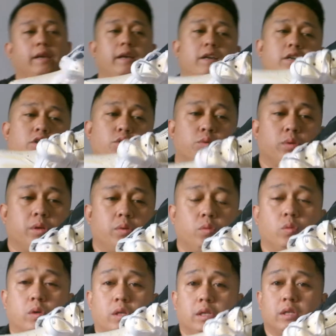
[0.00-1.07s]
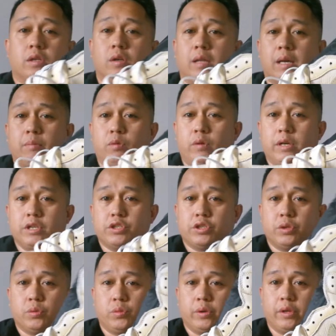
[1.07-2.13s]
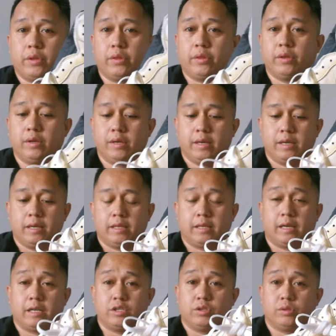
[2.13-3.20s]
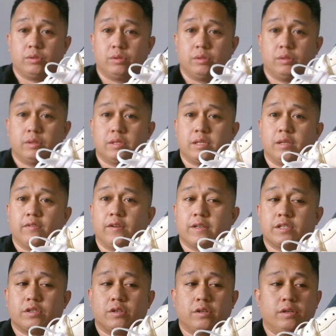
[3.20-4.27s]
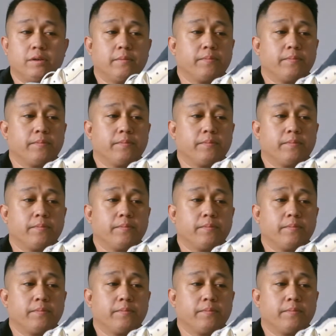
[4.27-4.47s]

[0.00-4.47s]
Air Jordan 1 collaboration with Nigel Sylvester.